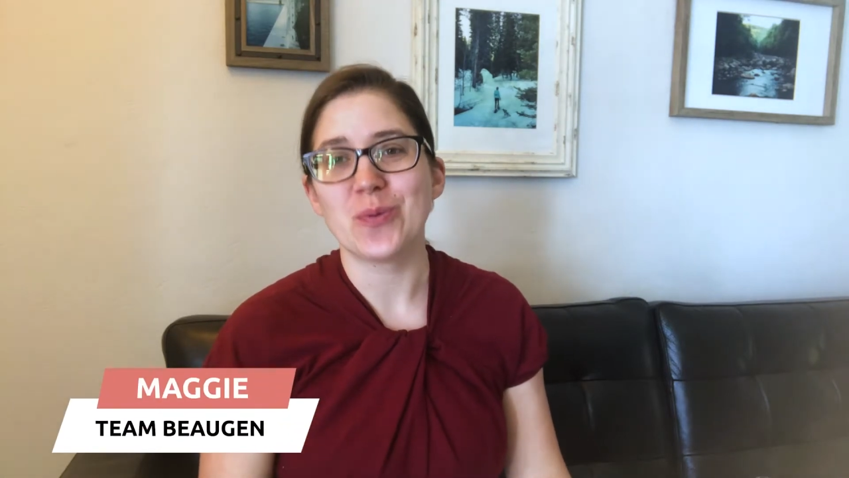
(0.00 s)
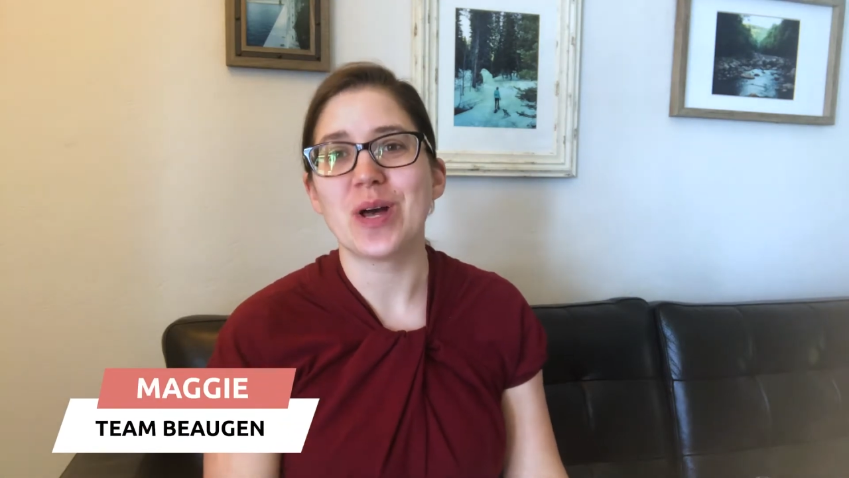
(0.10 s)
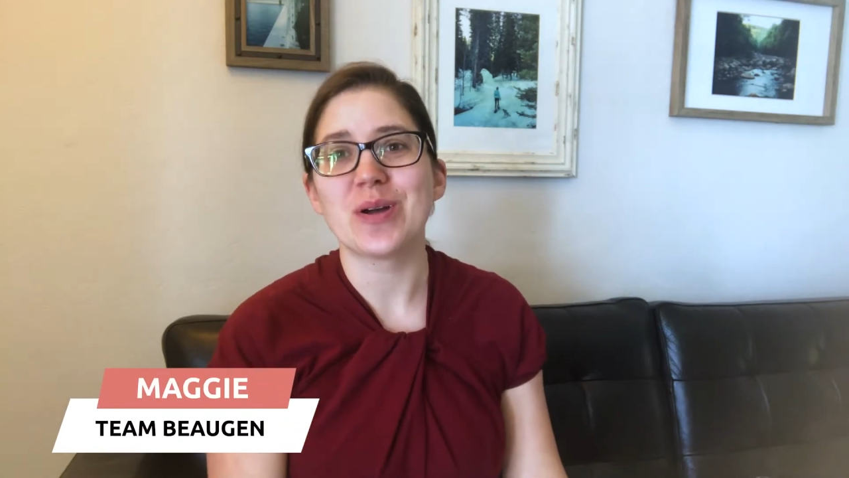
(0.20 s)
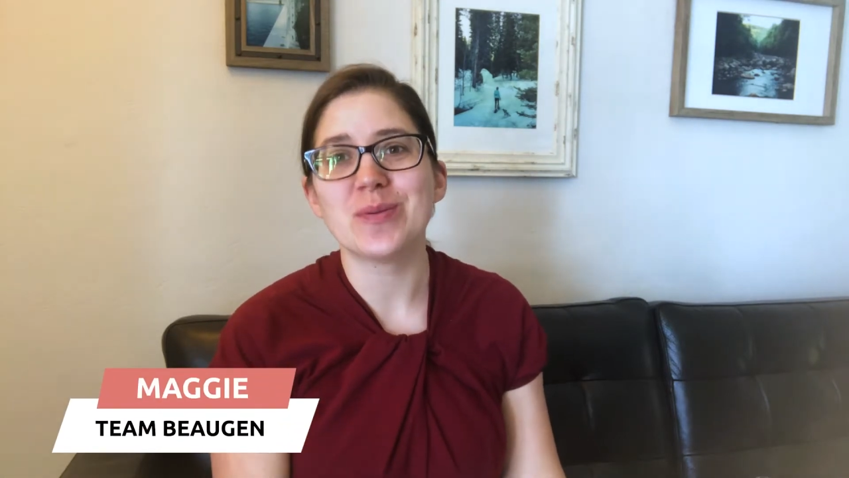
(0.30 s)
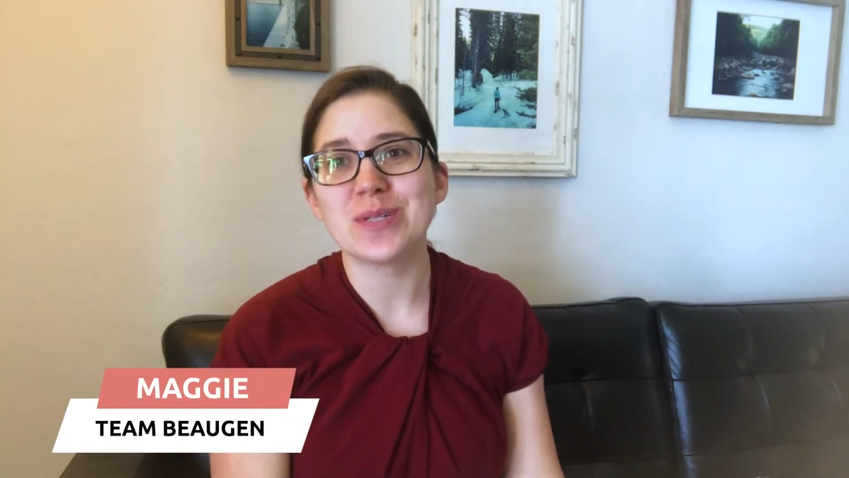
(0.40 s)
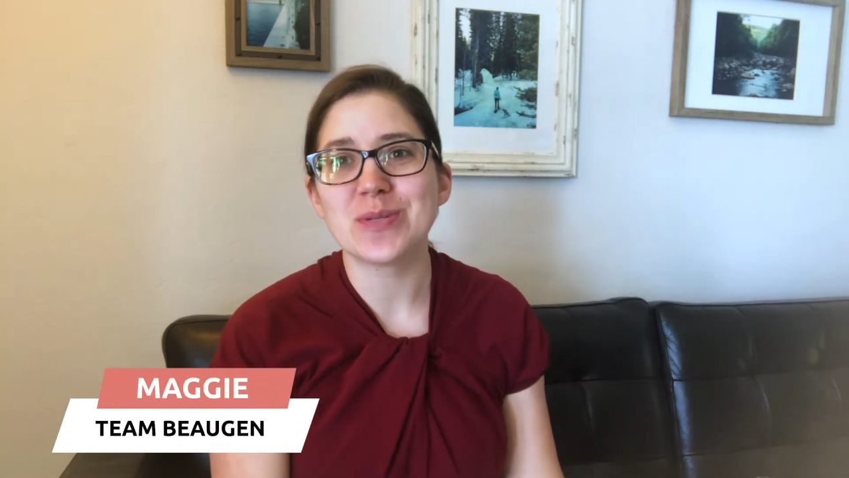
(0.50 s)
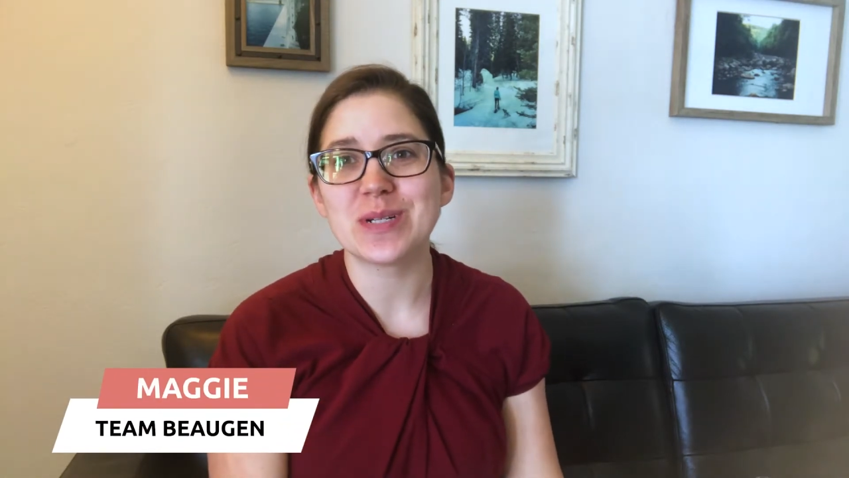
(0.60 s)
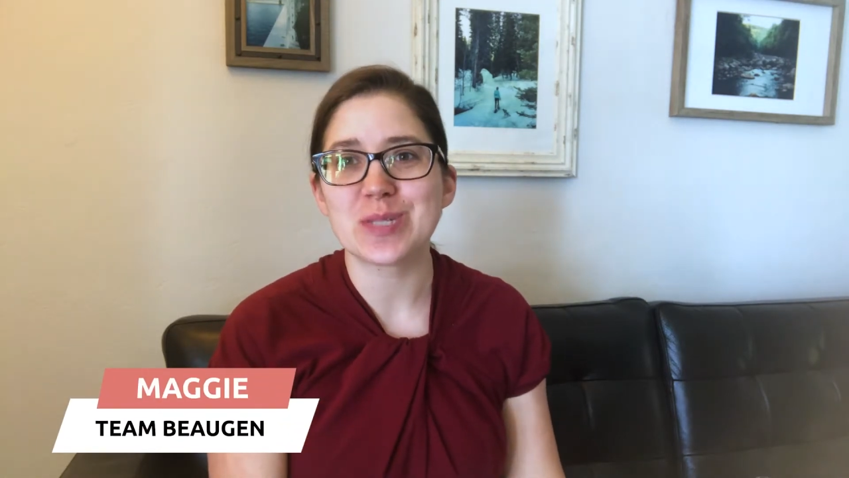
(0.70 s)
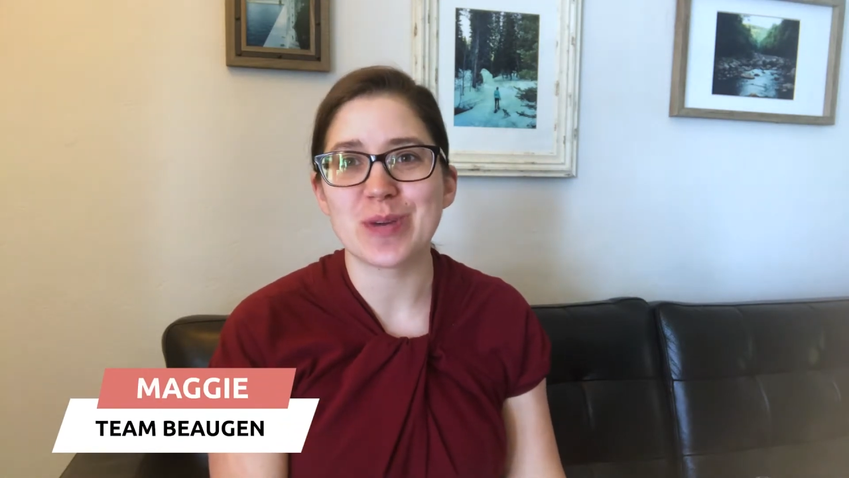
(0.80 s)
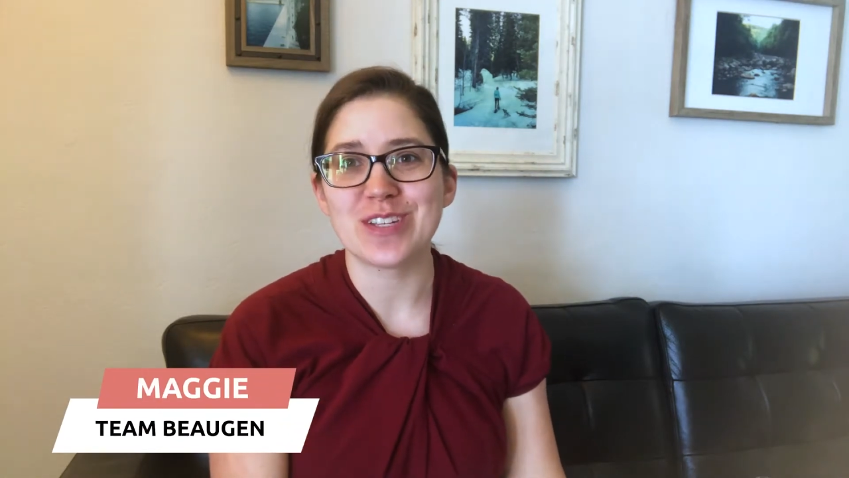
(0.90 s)
Welcome to
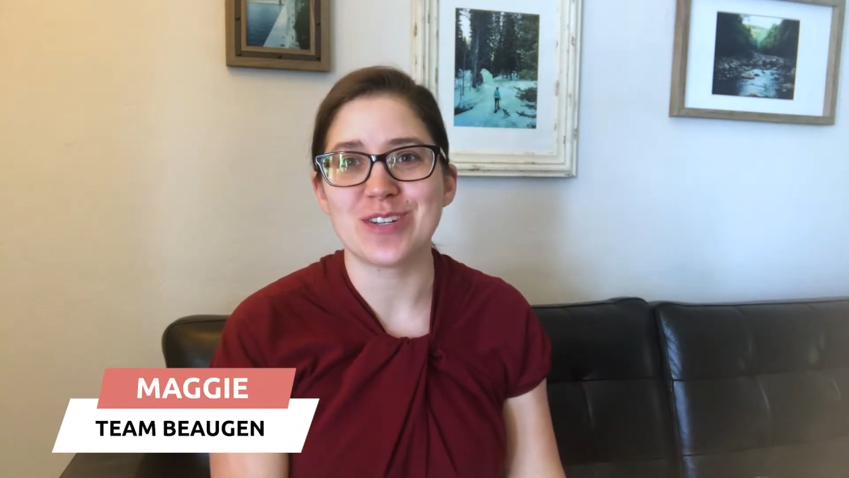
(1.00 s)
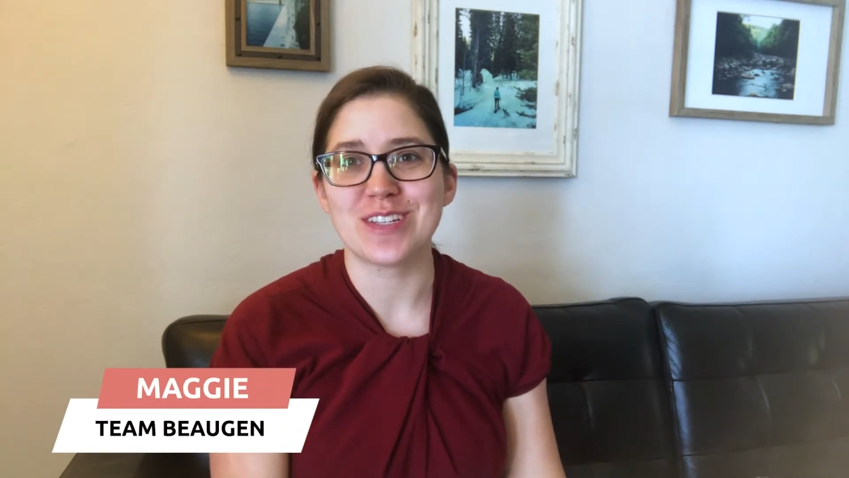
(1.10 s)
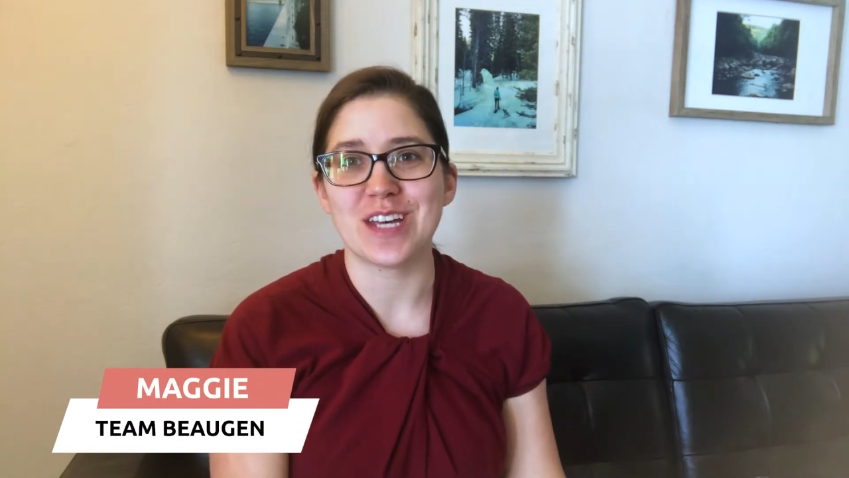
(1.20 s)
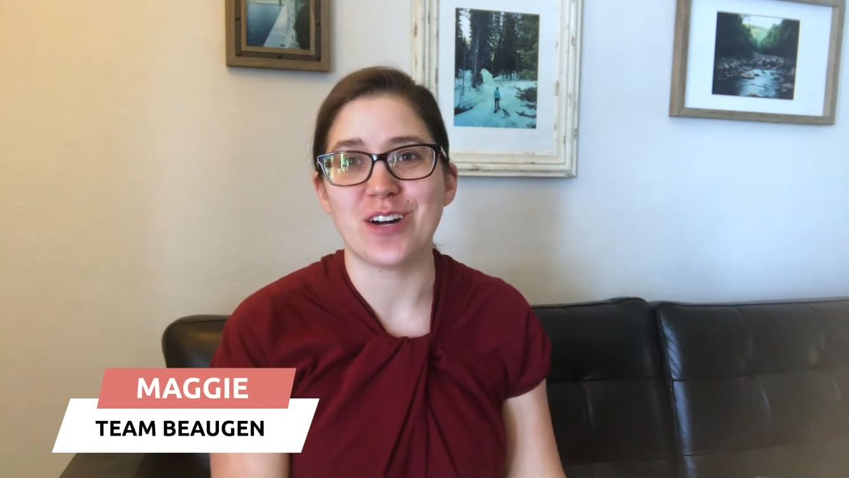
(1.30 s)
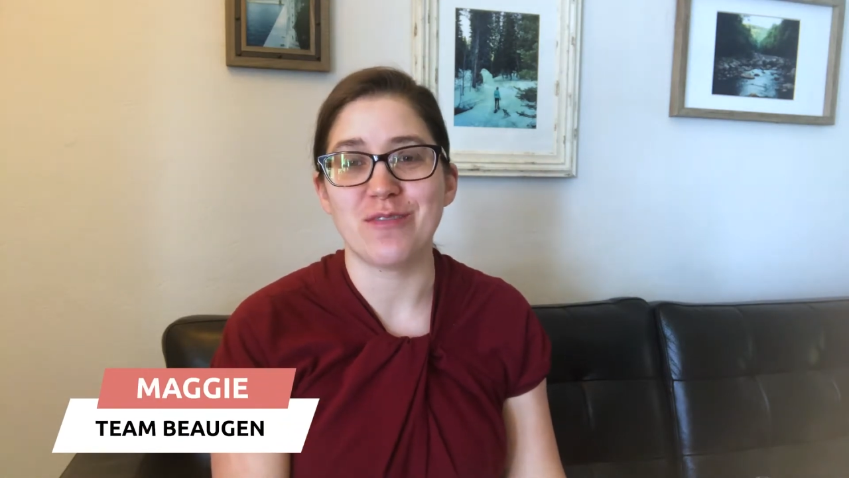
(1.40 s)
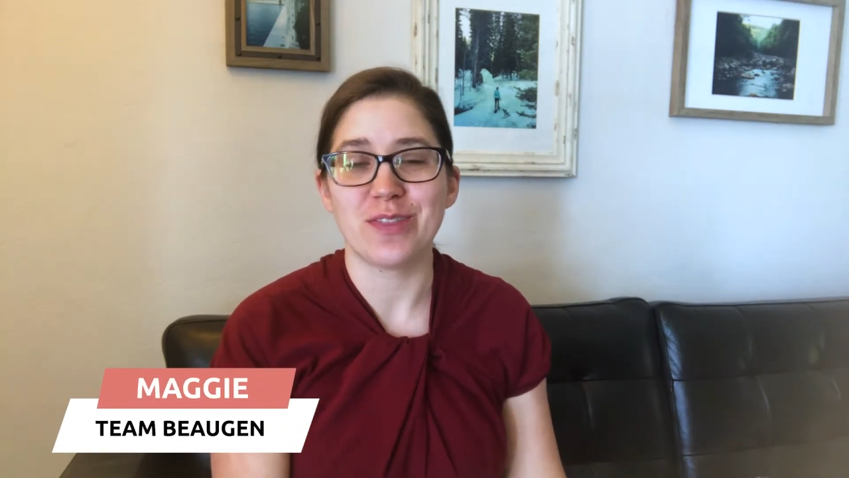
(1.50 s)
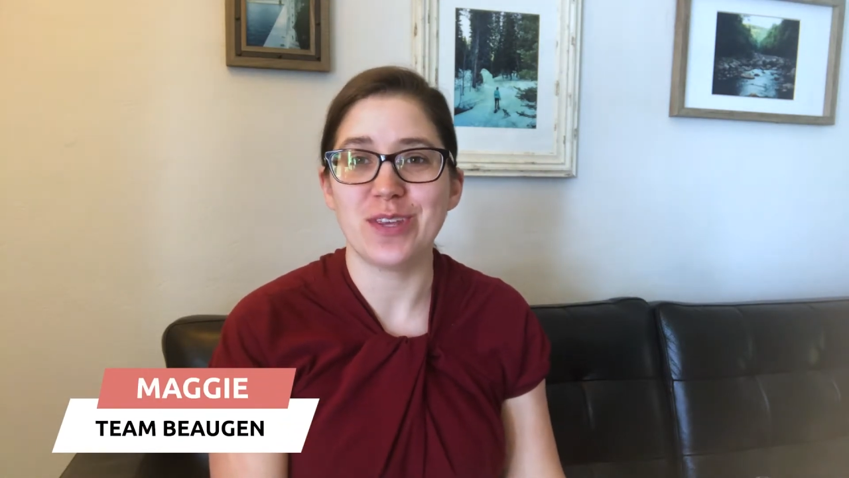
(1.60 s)
Express Yourself,